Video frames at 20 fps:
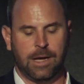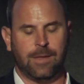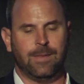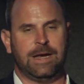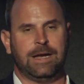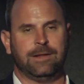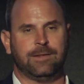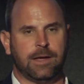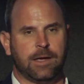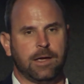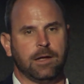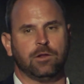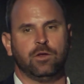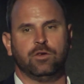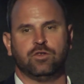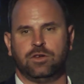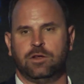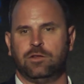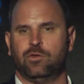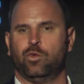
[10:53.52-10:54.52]
And then at the
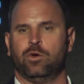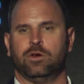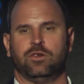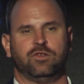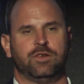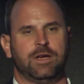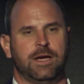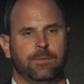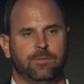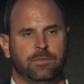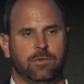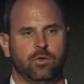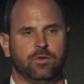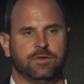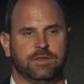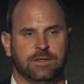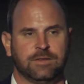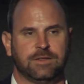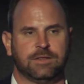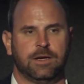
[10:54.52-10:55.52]
conclusion of the workshop,
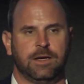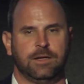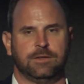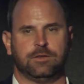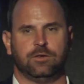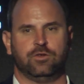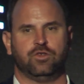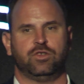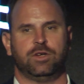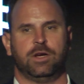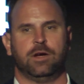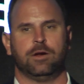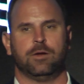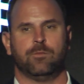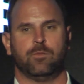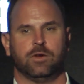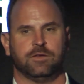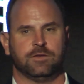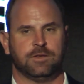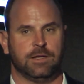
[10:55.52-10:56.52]
those insights are shared
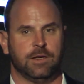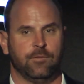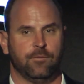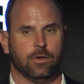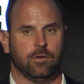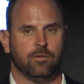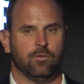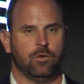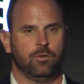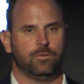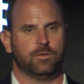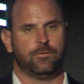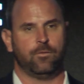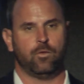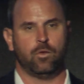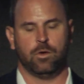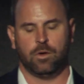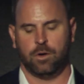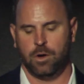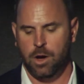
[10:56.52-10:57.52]
amongst the different groups
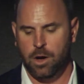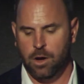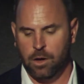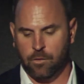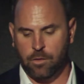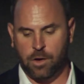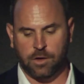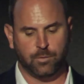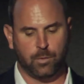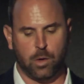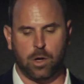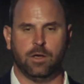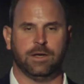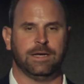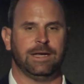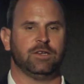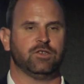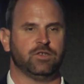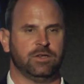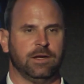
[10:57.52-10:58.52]
for
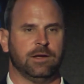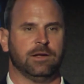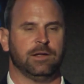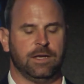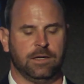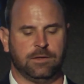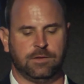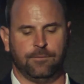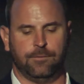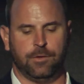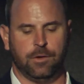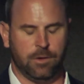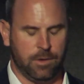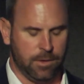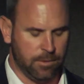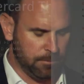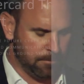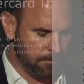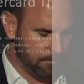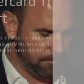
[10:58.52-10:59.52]
cross-pollination and collective learning.